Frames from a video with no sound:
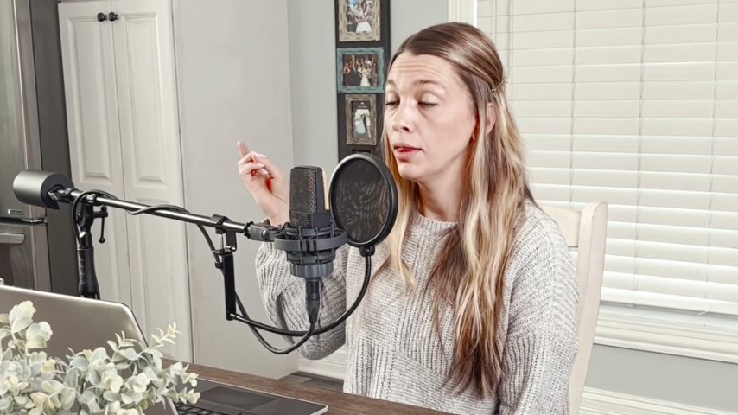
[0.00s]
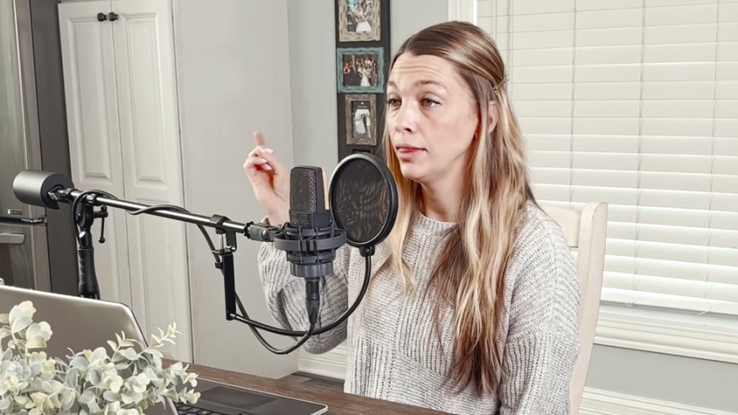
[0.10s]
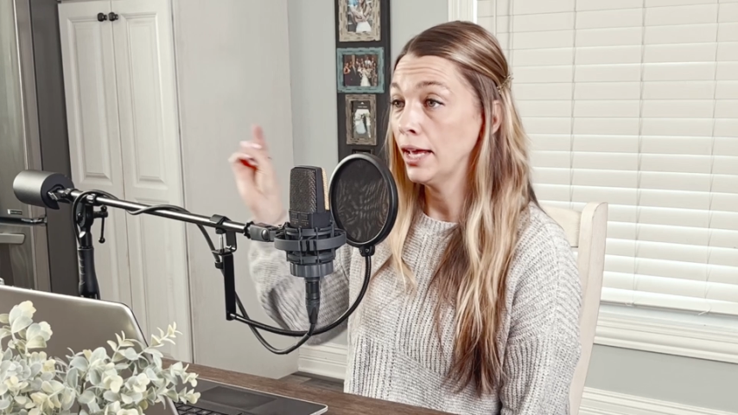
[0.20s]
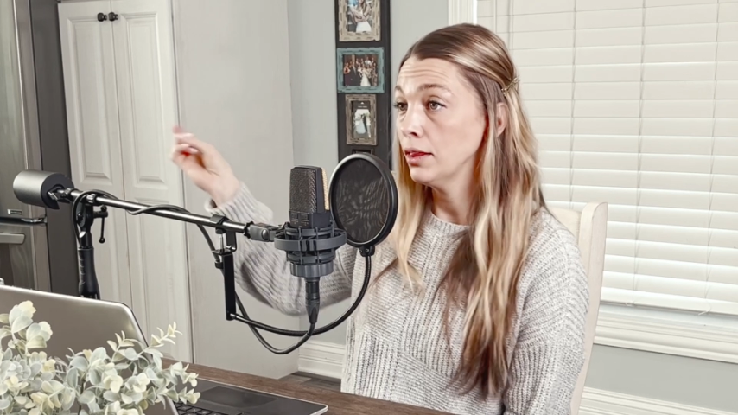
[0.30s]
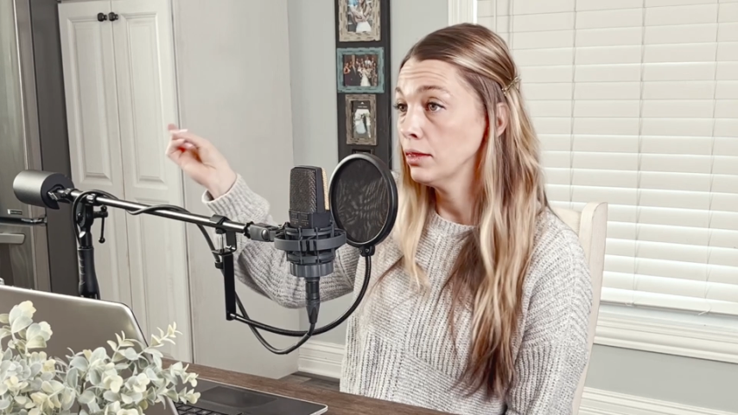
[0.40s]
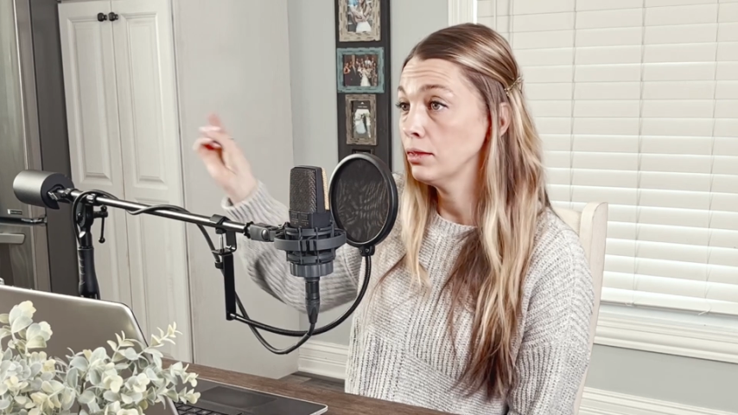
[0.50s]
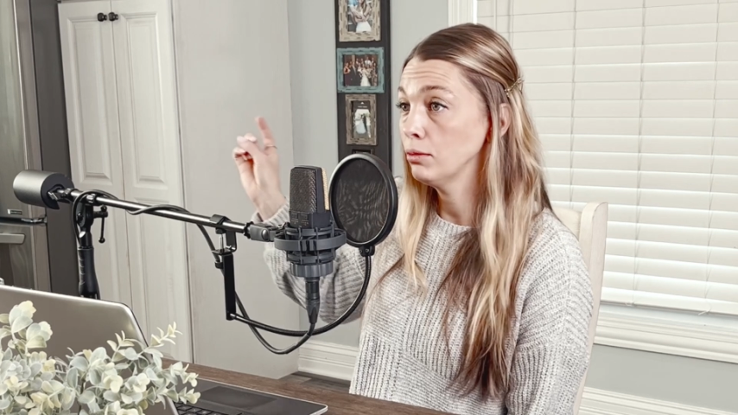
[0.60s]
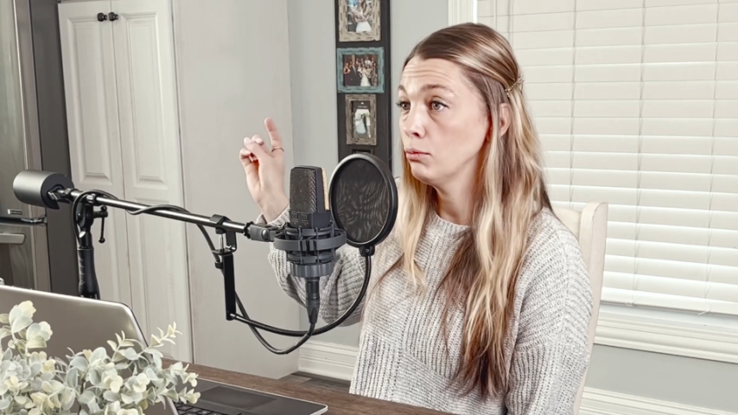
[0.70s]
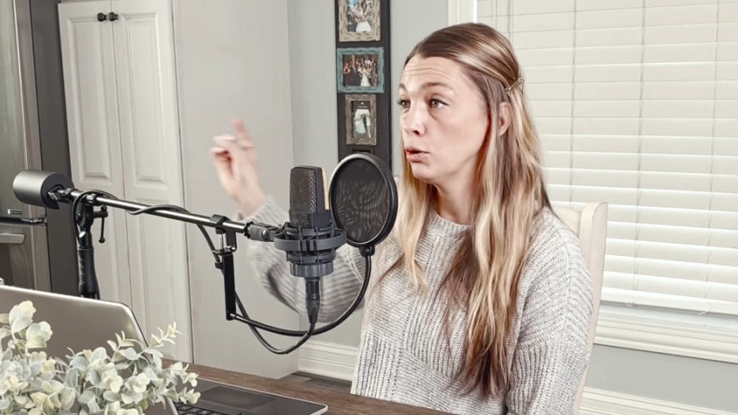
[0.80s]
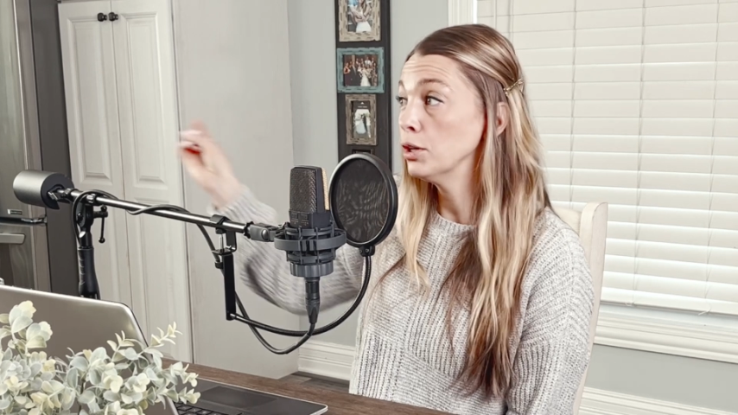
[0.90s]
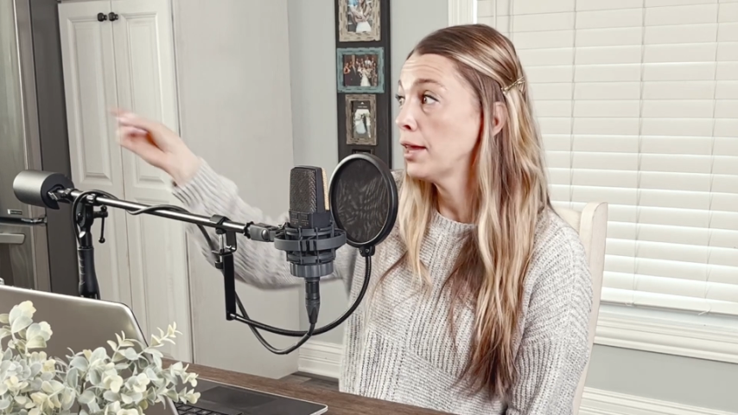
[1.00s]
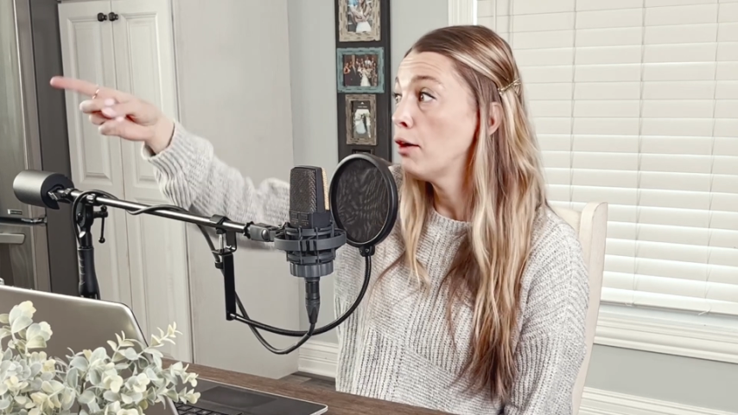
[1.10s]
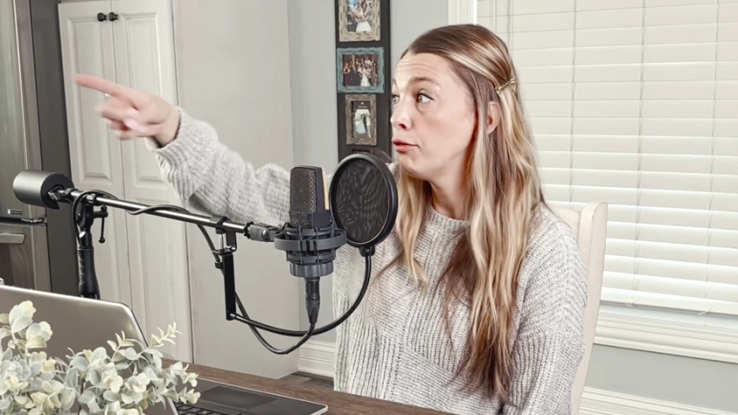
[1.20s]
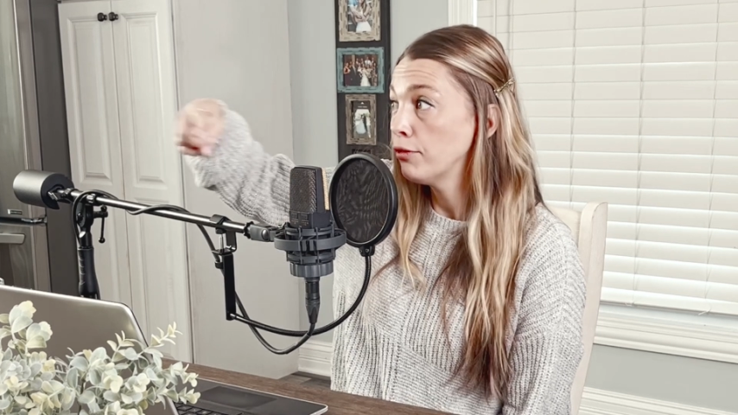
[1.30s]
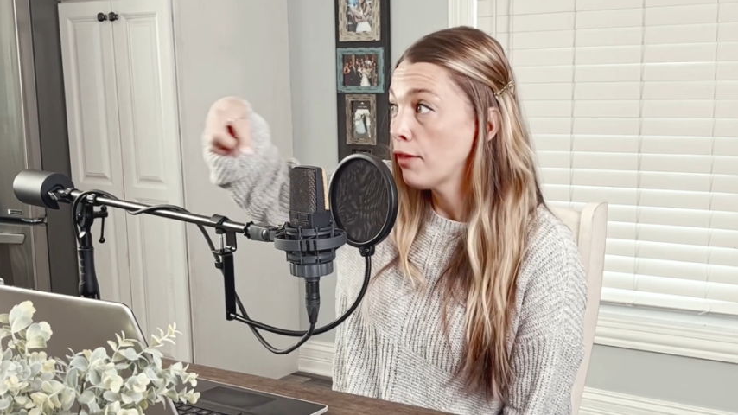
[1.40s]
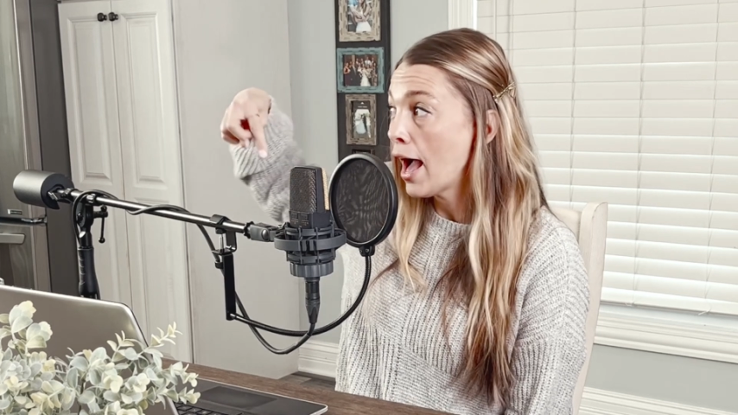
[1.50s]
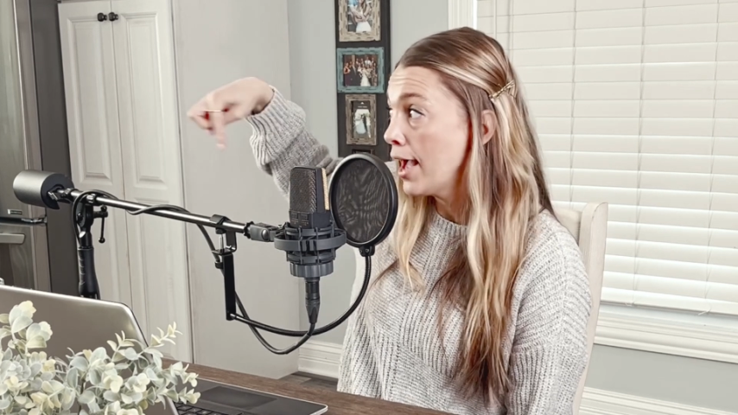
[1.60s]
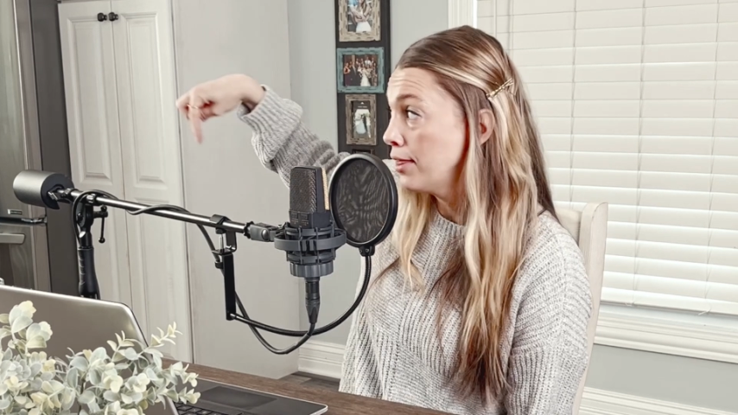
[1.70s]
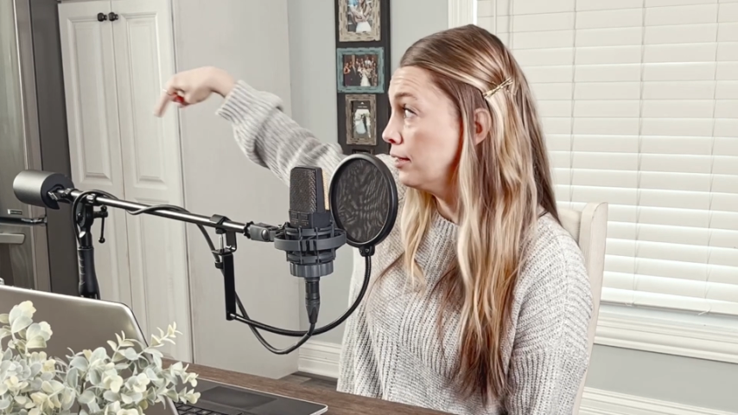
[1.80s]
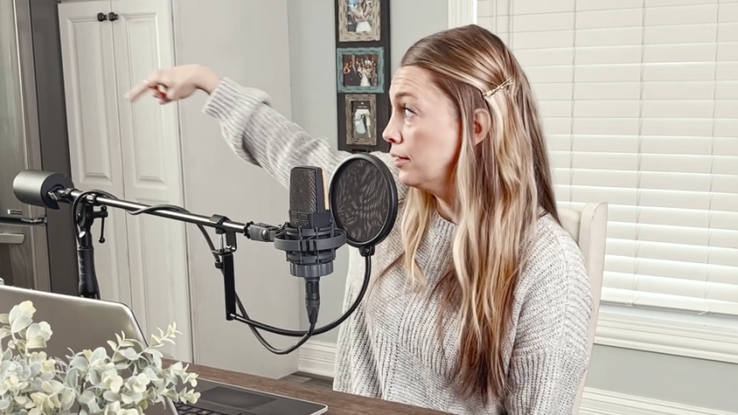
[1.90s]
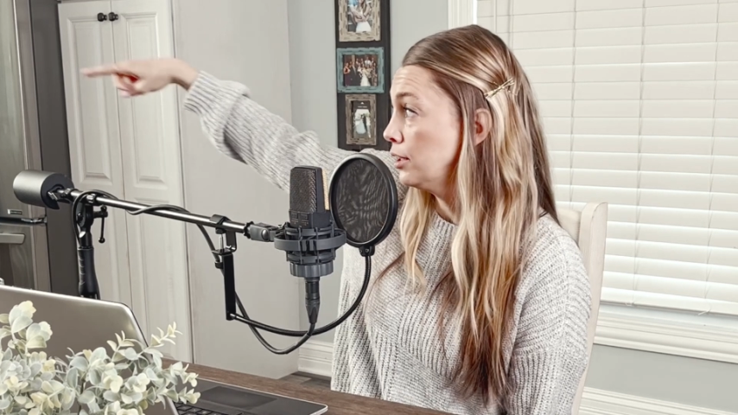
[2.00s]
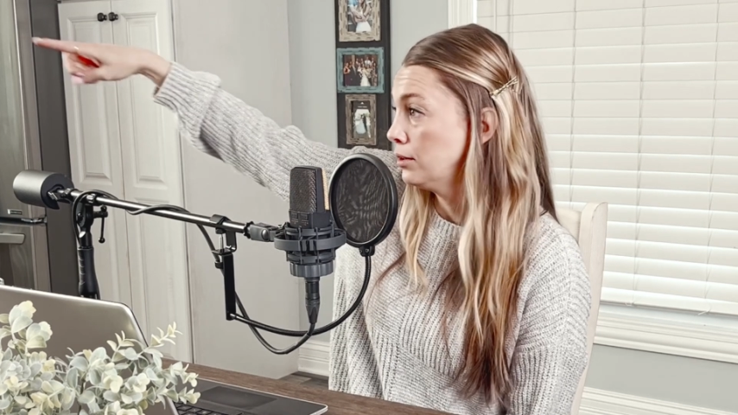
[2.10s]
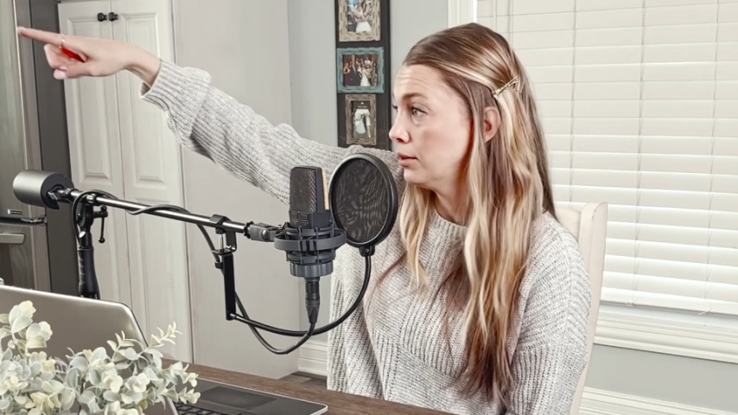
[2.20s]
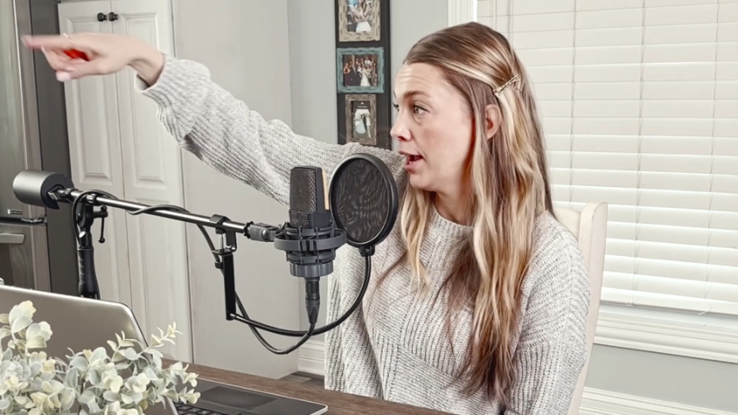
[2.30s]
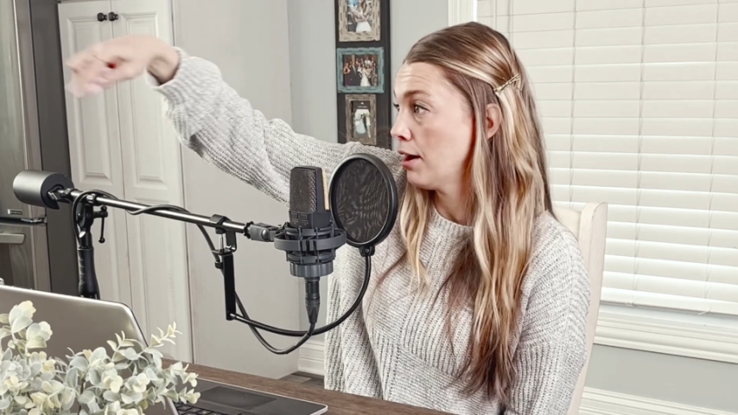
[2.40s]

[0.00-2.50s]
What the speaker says: They will now fly the little